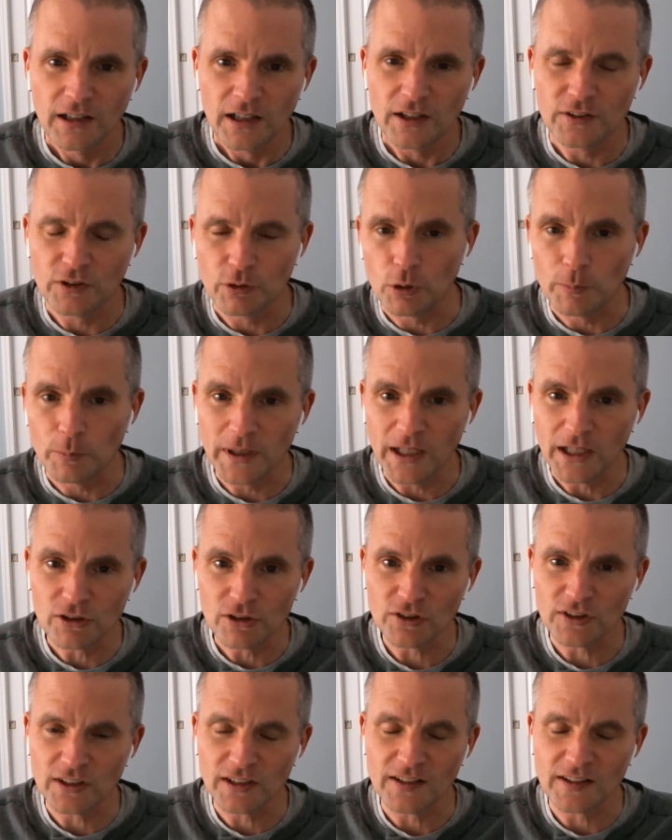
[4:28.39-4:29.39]
And so it'll be
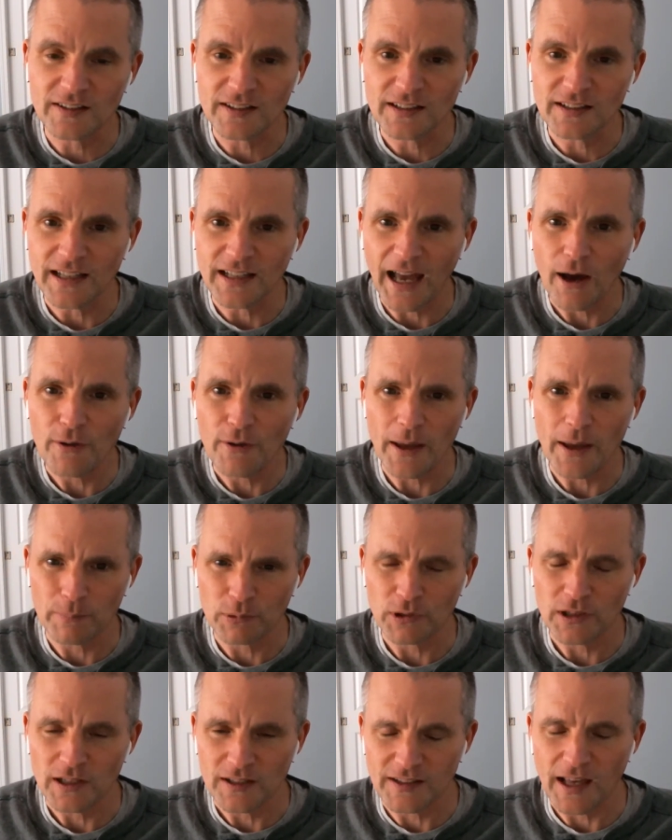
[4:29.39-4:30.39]
interesting to see how
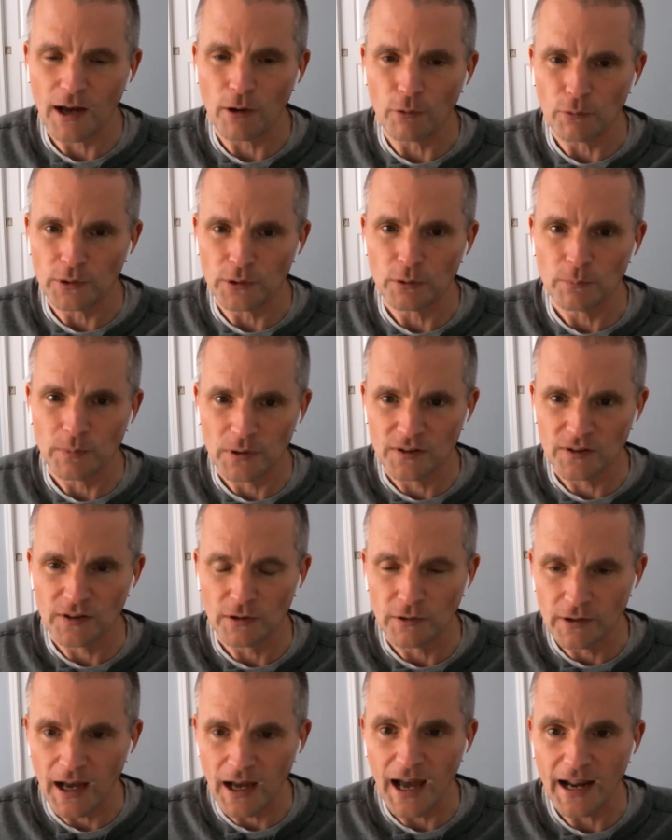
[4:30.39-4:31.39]
that plays out, because
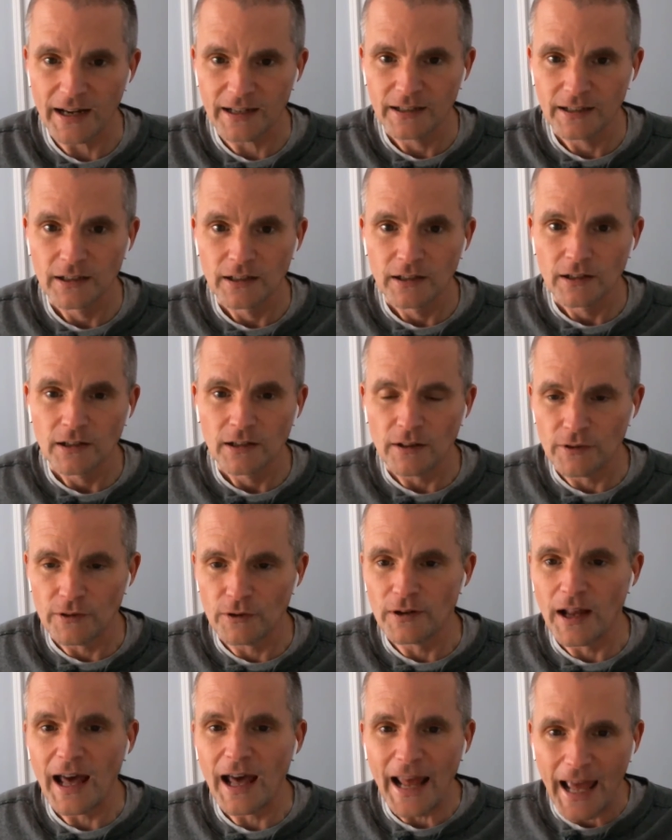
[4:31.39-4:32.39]
they're not
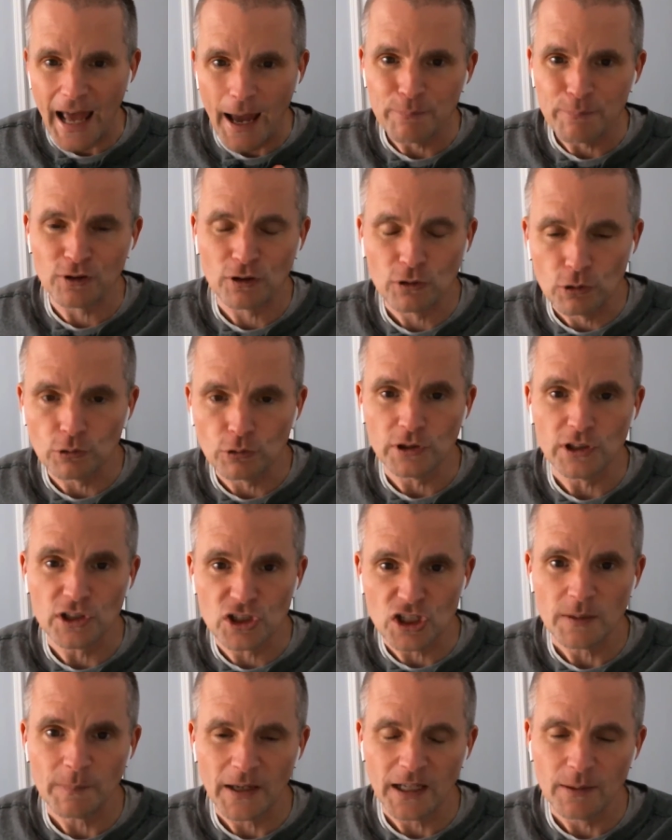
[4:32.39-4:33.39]
absolutely
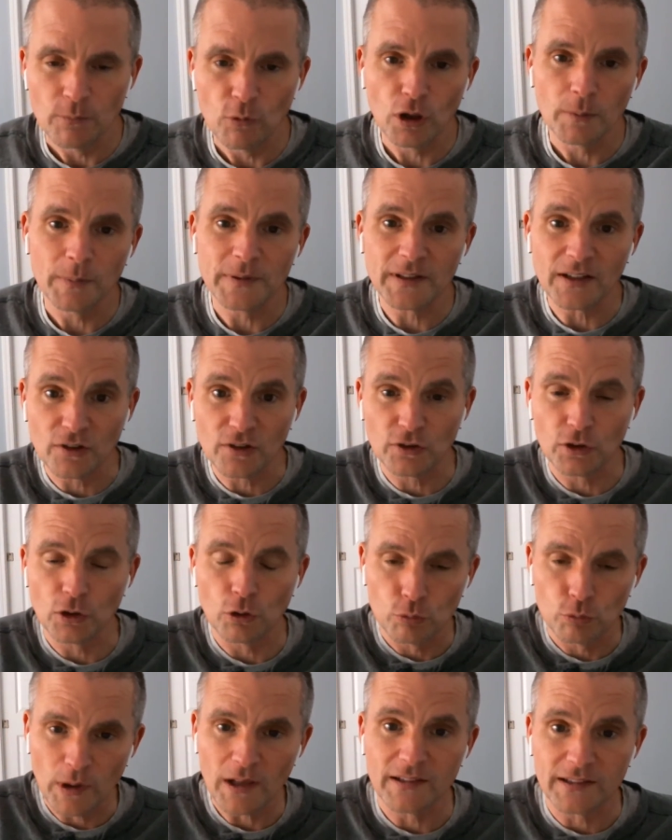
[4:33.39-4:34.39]
cheap anymore, but they're
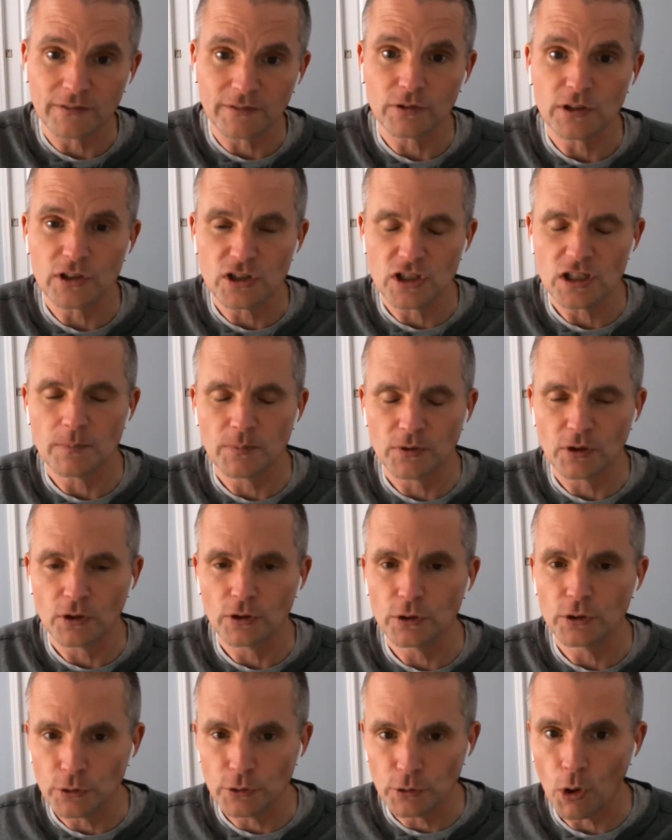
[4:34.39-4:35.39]
still relatively cheap. So
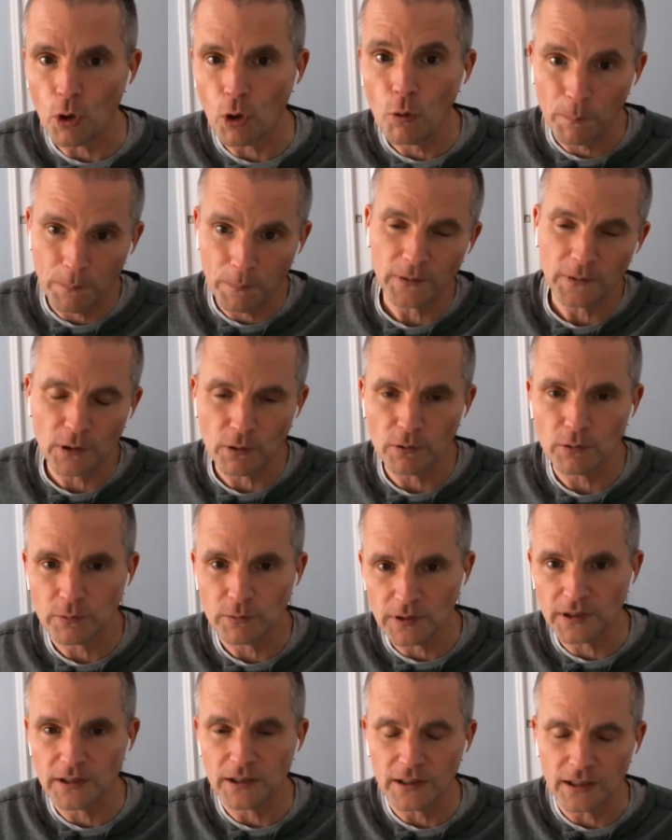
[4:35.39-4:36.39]
you'd hope,
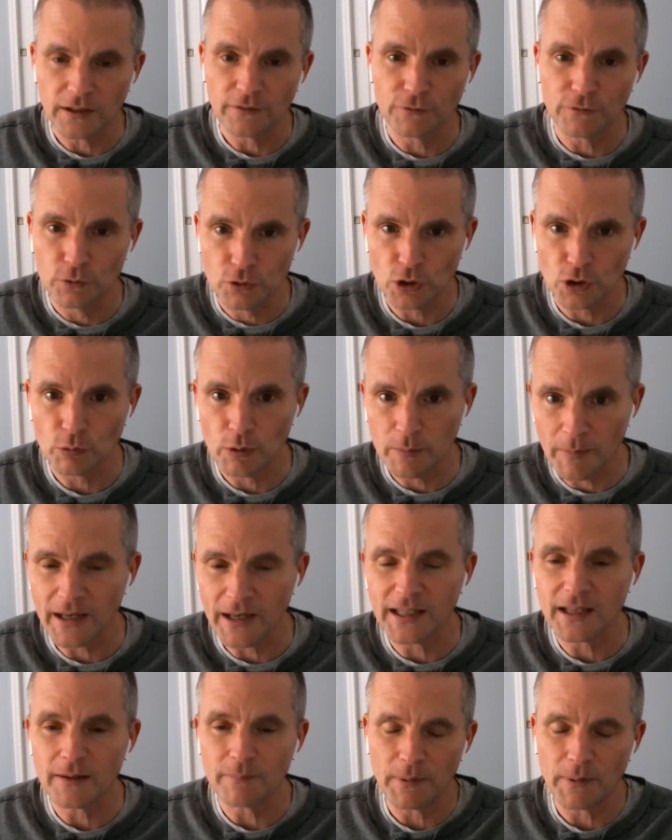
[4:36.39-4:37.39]
in the future, we
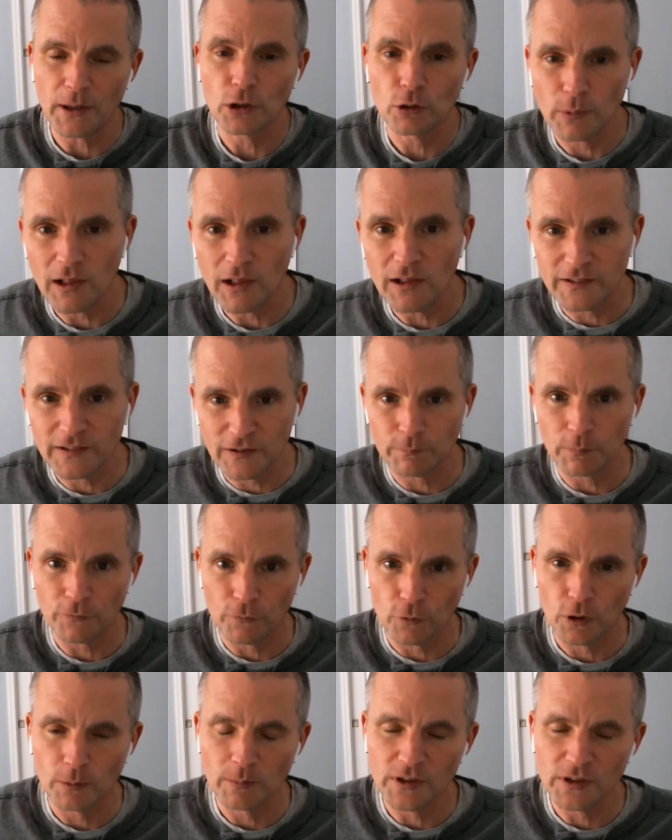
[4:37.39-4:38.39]
might get better relative
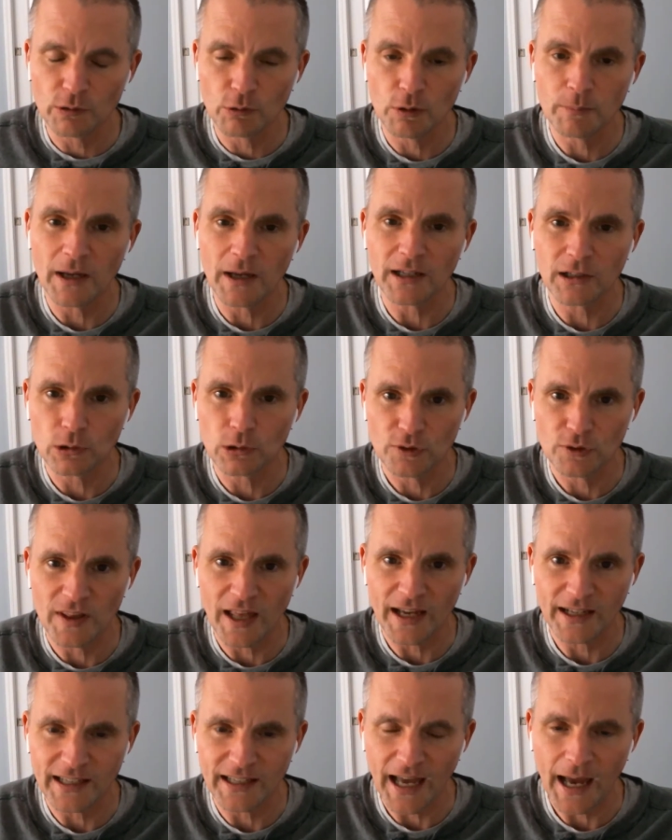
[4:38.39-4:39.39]
performance and we might close
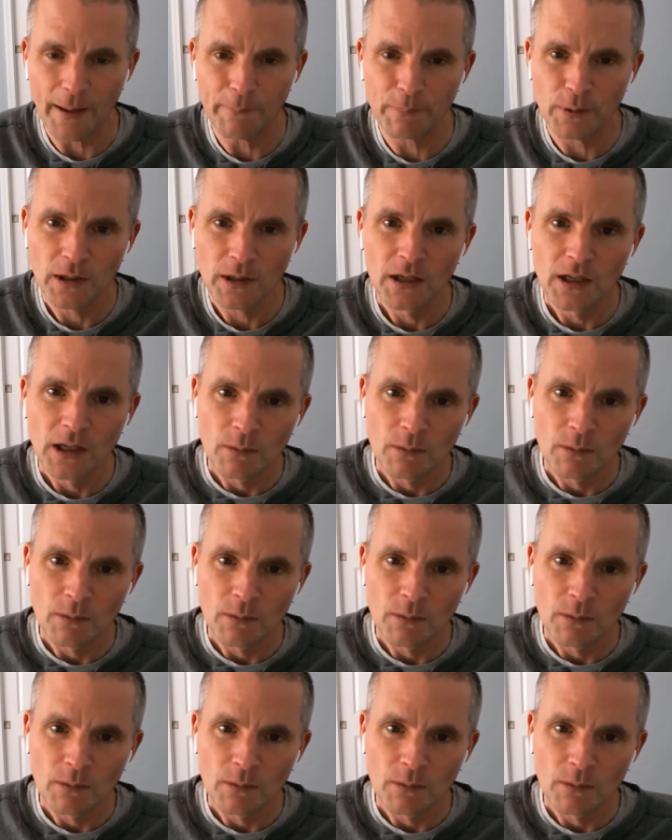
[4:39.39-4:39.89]
that gap.